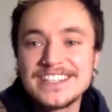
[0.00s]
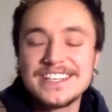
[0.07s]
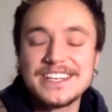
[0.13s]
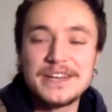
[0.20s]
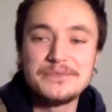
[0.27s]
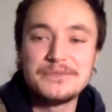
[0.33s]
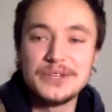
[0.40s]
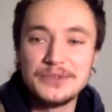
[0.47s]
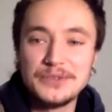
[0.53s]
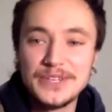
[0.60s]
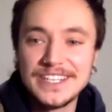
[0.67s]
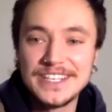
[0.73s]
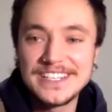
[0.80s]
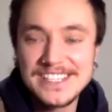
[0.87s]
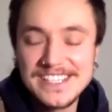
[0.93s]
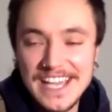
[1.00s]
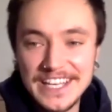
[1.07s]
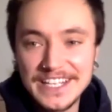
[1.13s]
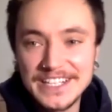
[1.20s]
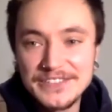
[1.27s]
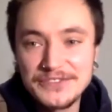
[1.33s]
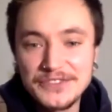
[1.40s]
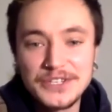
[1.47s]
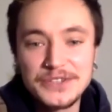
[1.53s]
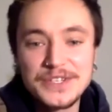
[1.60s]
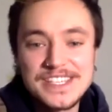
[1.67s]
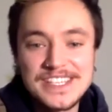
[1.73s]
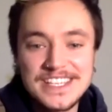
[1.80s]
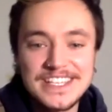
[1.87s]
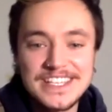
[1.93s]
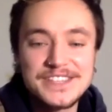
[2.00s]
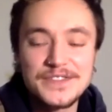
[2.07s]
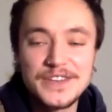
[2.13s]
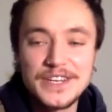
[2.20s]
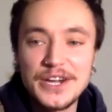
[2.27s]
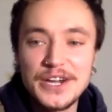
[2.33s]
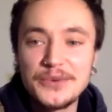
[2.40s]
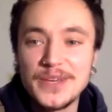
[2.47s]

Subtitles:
And I'm really, really excited for you to see this video.